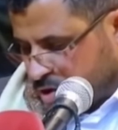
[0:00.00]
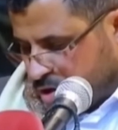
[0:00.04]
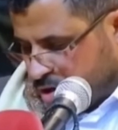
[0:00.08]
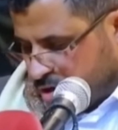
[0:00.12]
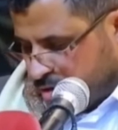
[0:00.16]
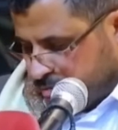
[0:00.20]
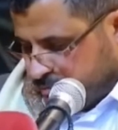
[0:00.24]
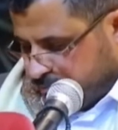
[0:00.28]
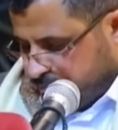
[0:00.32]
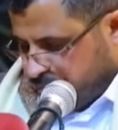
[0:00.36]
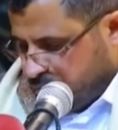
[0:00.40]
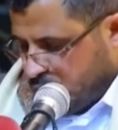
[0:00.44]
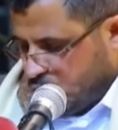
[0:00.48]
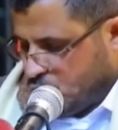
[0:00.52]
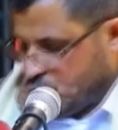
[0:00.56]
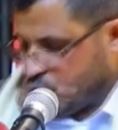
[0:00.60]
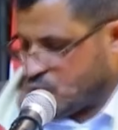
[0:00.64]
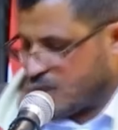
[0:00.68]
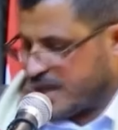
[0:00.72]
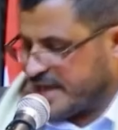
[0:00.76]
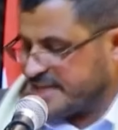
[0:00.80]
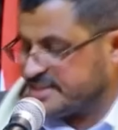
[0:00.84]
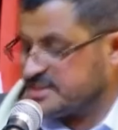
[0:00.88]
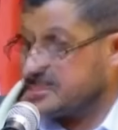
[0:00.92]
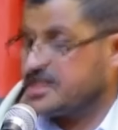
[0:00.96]
where
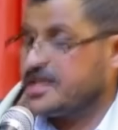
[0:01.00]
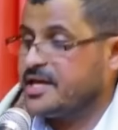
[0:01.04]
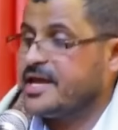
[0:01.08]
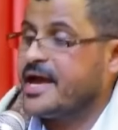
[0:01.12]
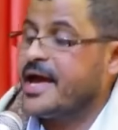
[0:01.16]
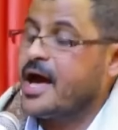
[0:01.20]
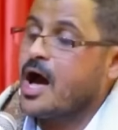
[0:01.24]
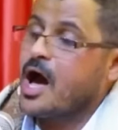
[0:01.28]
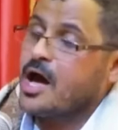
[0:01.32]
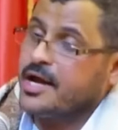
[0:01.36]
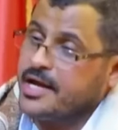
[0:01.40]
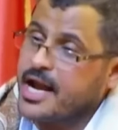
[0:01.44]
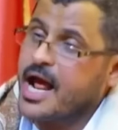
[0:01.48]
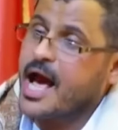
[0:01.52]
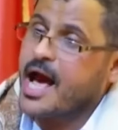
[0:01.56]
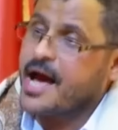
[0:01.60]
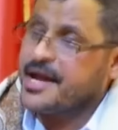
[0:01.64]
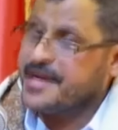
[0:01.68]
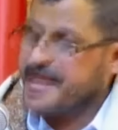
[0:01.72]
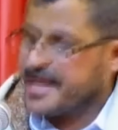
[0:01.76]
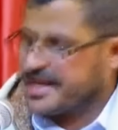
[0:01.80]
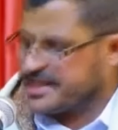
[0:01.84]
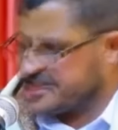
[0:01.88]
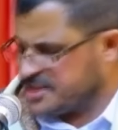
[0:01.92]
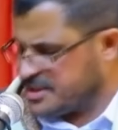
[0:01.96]
Americans have resorted to
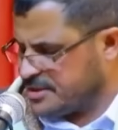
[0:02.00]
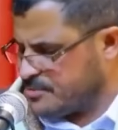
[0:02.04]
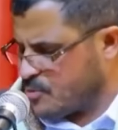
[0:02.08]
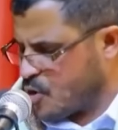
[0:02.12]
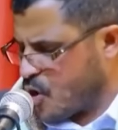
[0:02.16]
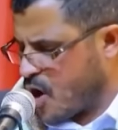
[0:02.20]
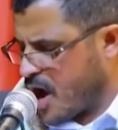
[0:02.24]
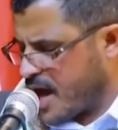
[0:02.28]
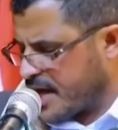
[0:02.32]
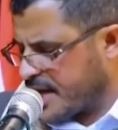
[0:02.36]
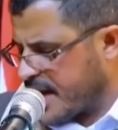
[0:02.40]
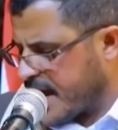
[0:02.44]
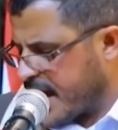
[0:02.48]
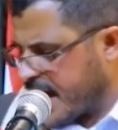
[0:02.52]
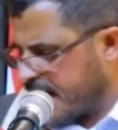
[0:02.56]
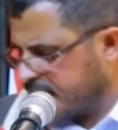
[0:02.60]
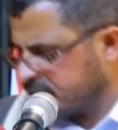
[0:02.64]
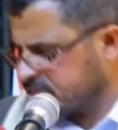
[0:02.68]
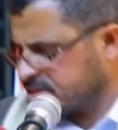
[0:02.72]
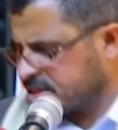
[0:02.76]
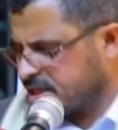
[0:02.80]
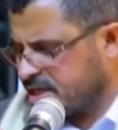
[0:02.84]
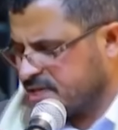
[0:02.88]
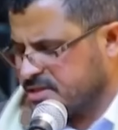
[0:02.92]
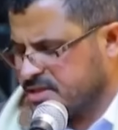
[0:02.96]
militarizing the
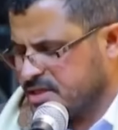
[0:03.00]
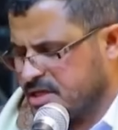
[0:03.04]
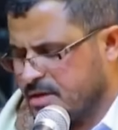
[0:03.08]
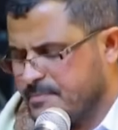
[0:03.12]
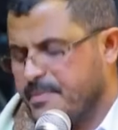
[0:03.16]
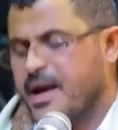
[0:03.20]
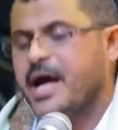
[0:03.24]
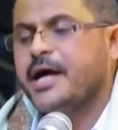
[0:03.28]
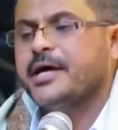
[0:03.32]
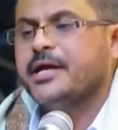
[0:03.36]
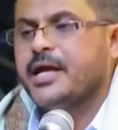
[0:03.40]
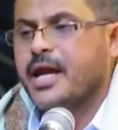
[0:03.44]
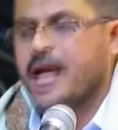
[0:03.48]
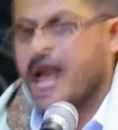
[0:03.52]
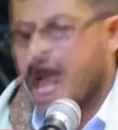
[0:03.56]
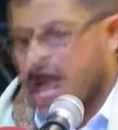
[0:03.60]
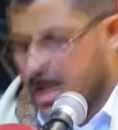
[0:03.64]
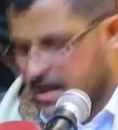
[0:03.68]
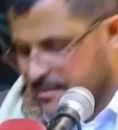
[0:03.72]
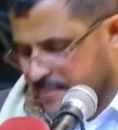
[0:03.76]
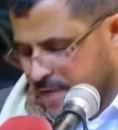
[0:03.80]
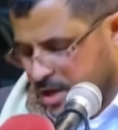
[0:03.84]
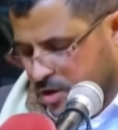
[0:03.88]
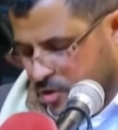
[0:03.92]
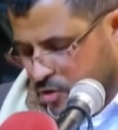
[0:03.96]
Red Sea, and
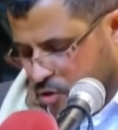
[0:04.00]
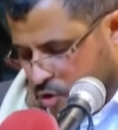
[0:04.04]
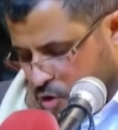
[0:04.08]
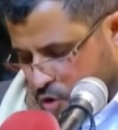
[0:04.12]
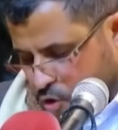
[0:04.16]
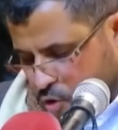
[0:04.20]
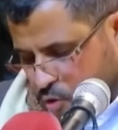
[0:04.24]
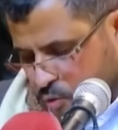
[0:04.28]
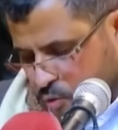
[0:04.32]
their reckless